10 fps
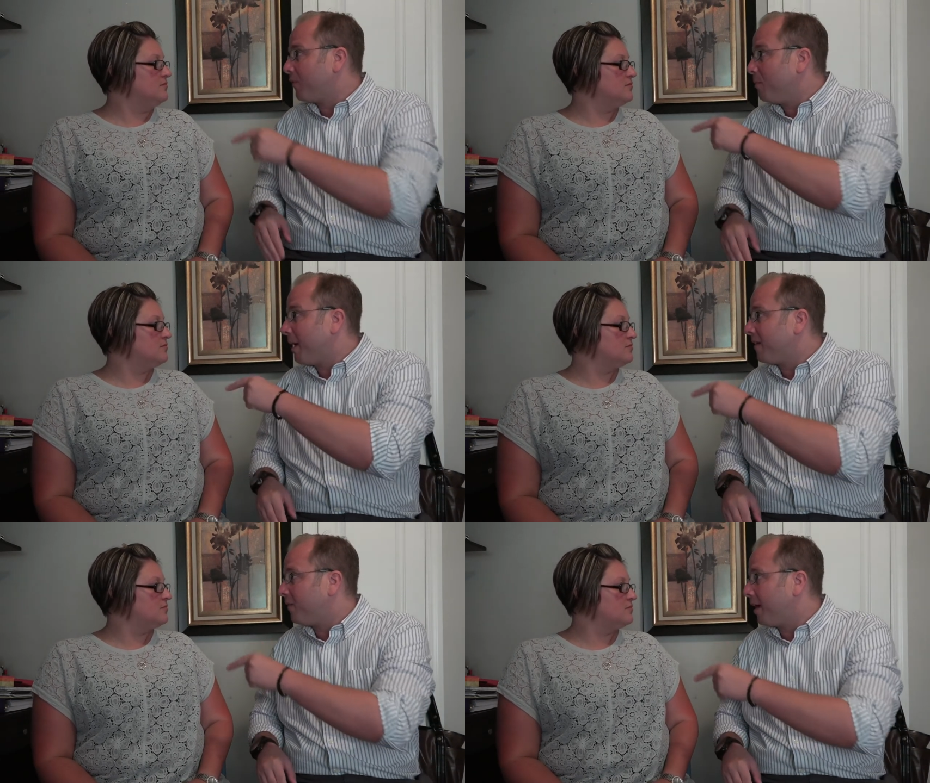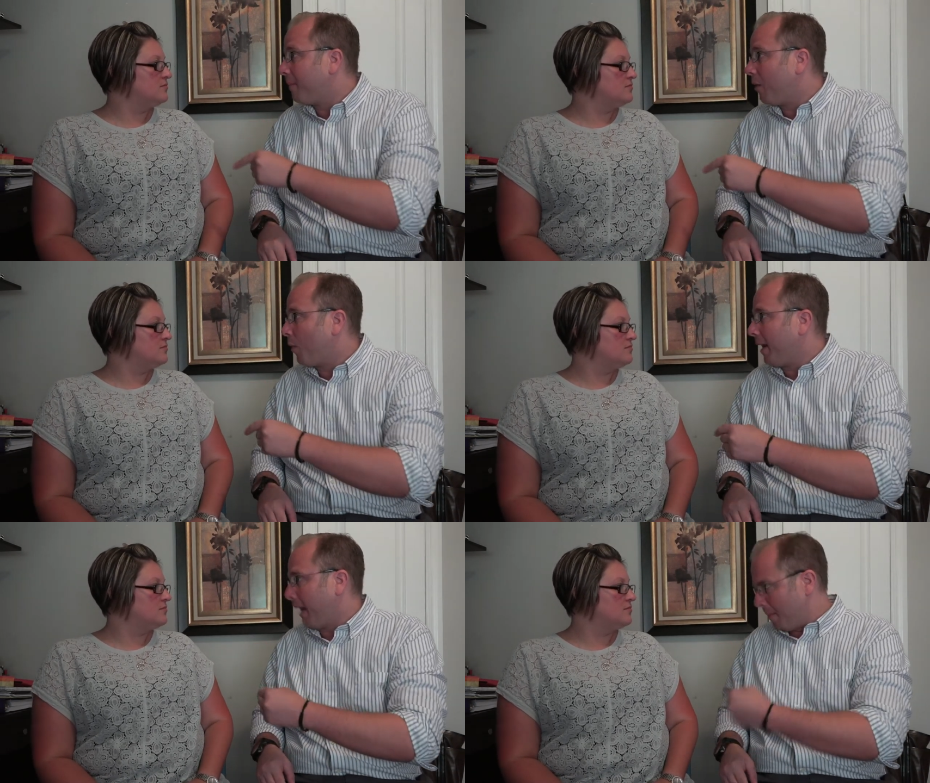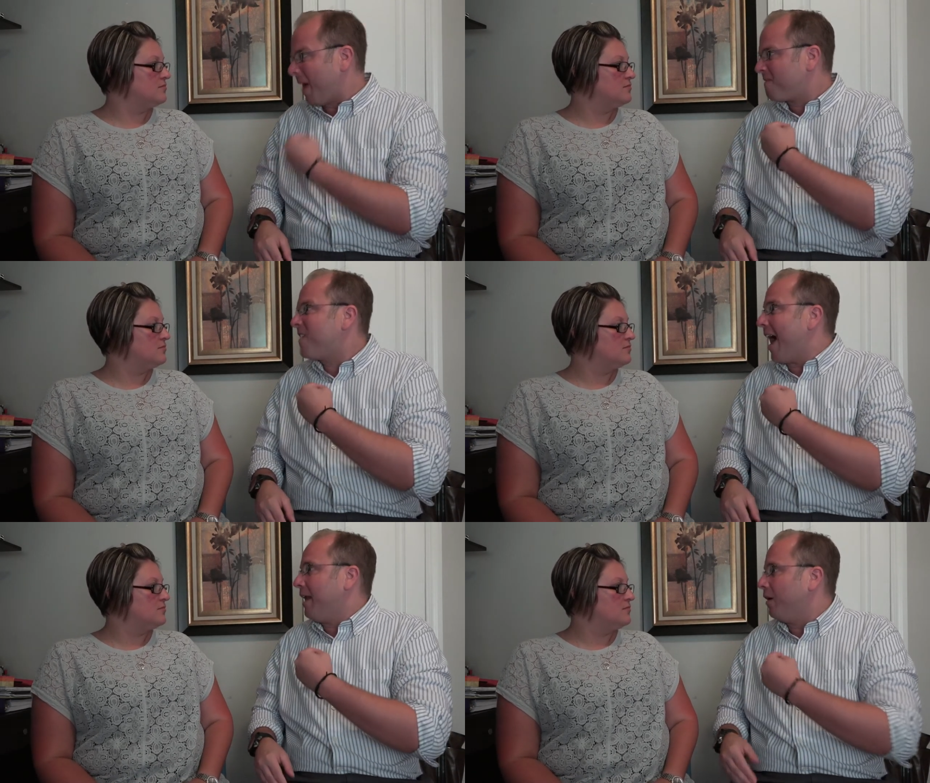Speaker 1: of you making fun of my weight. I'm not
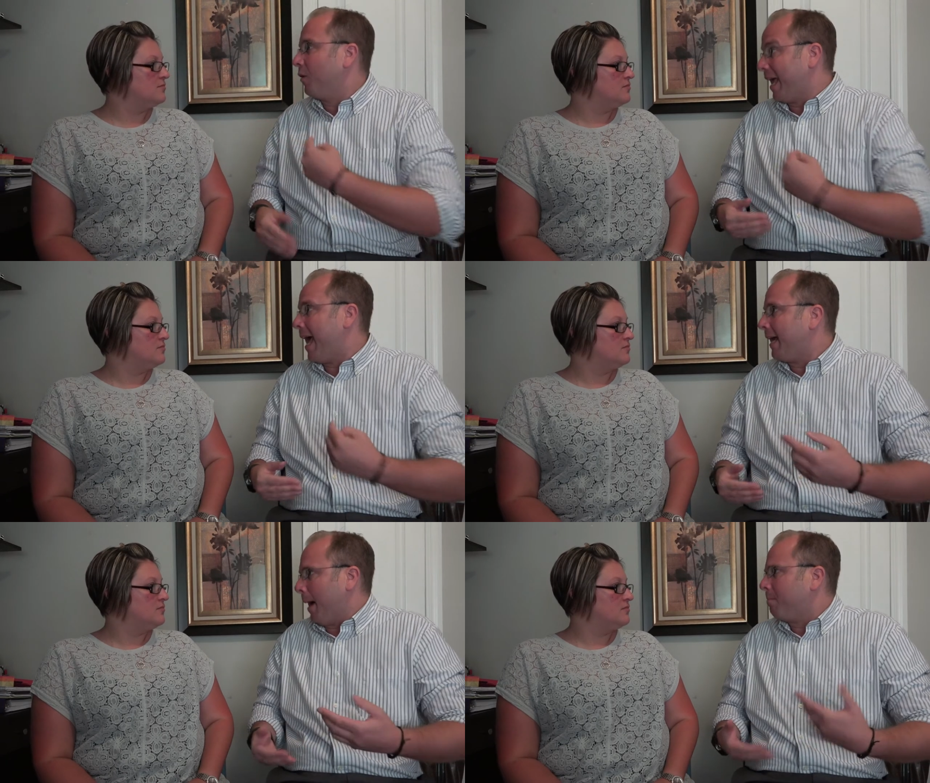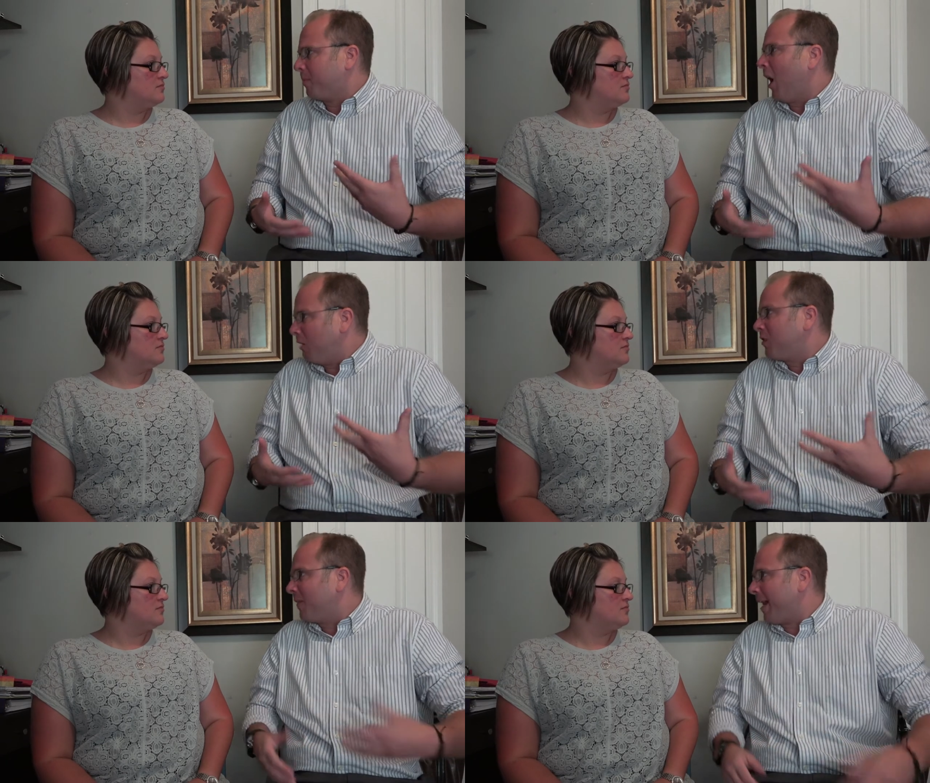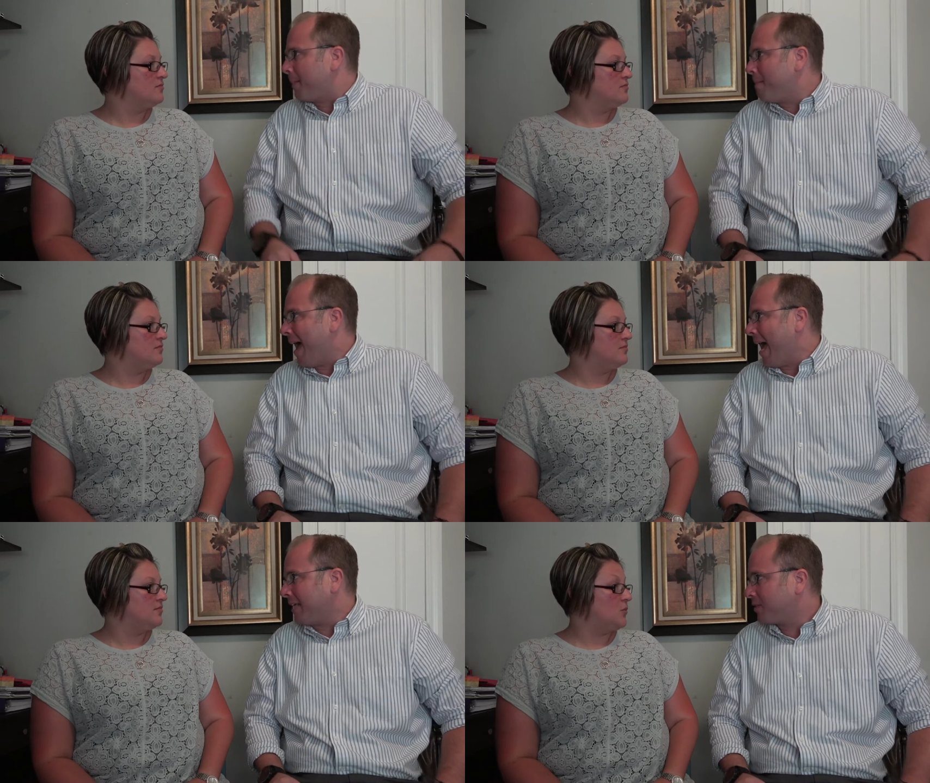fat, okay? I'm cultivating
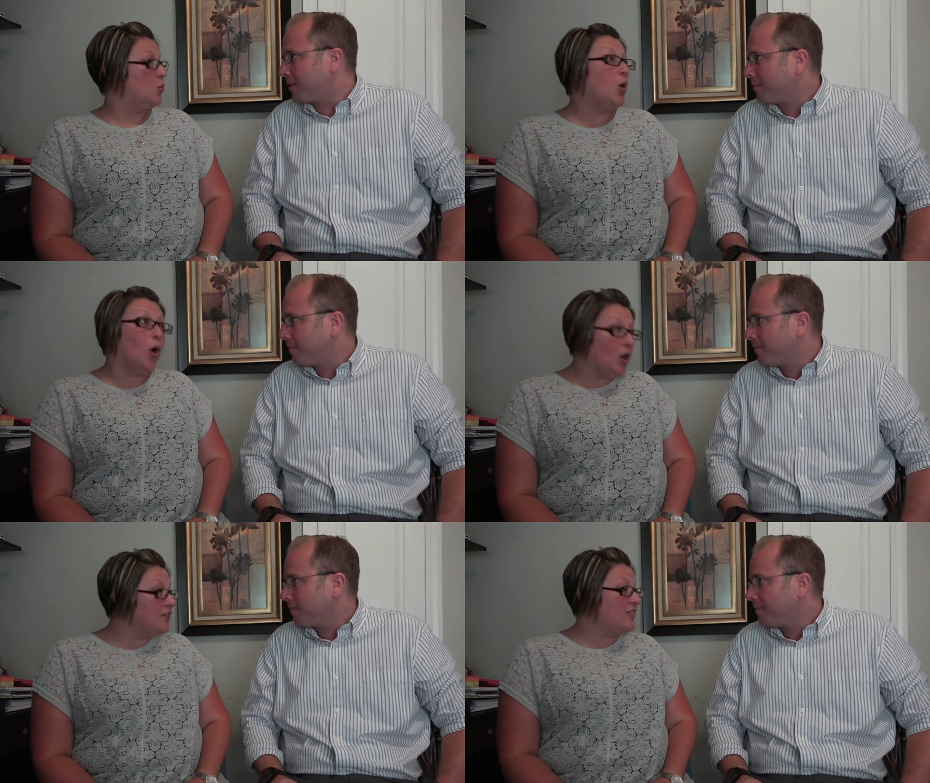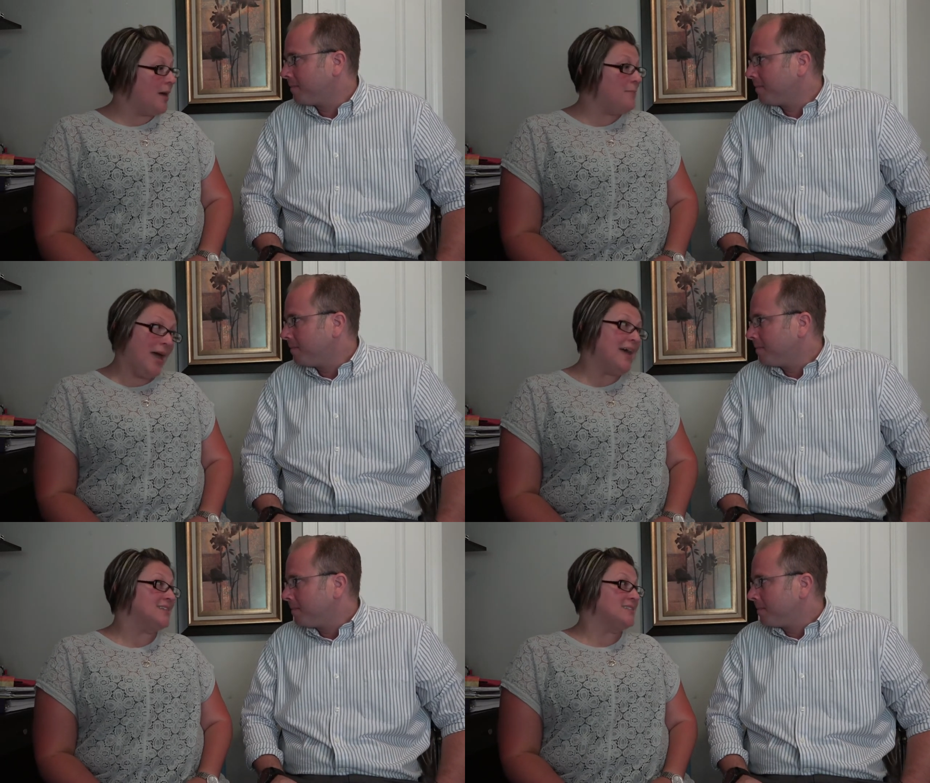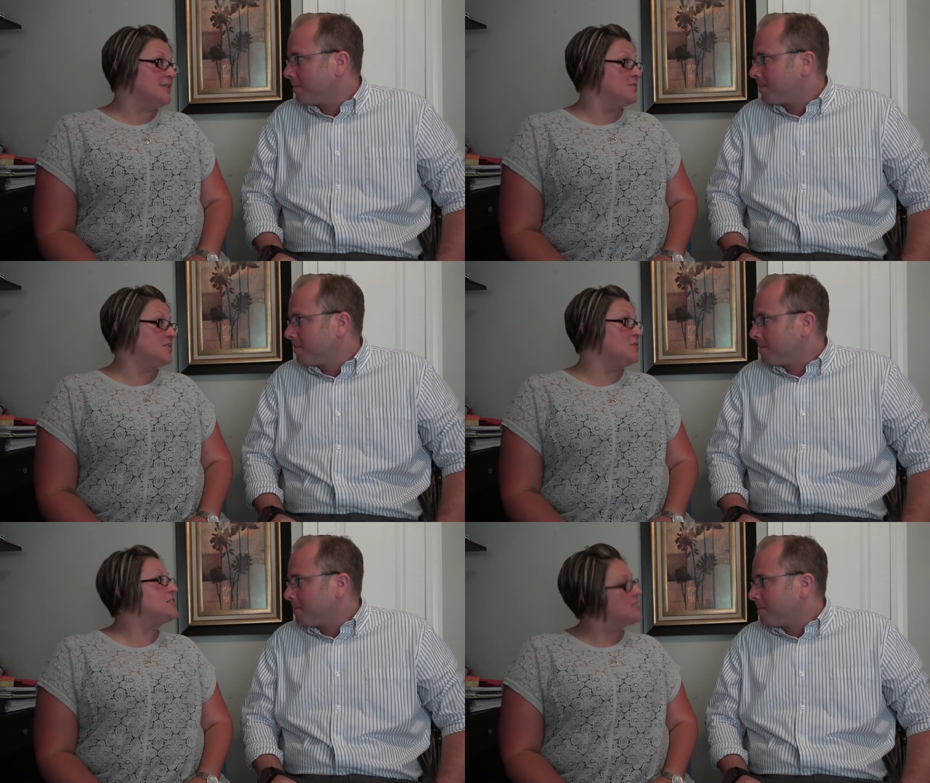mass.
Speaker 2: Well, all of that mass seems
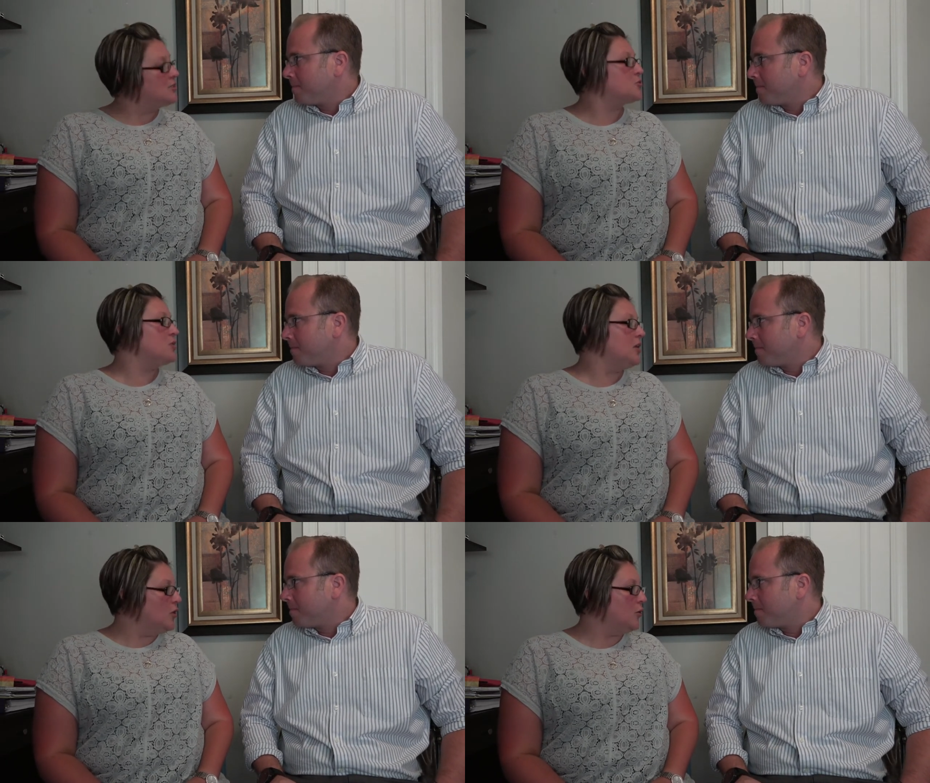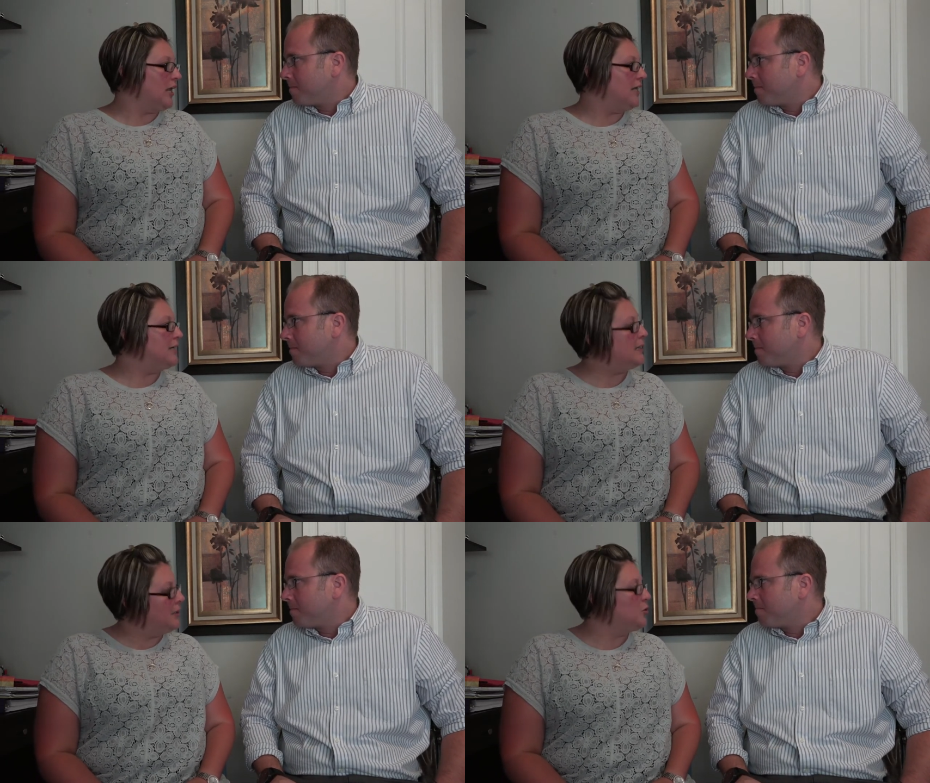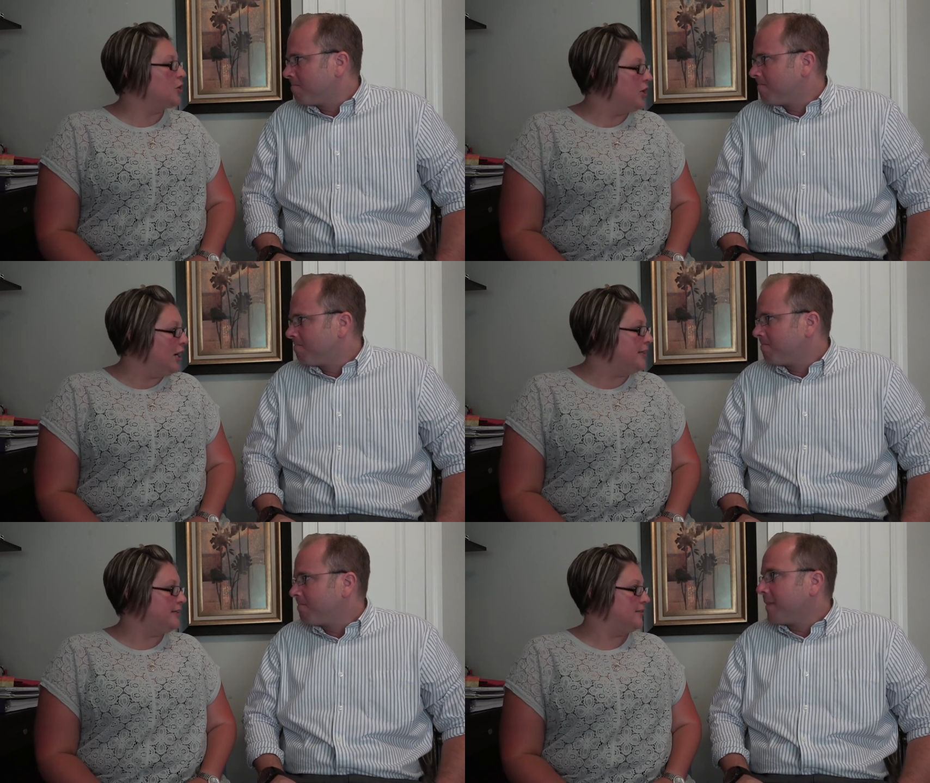to be centrally located in your gut.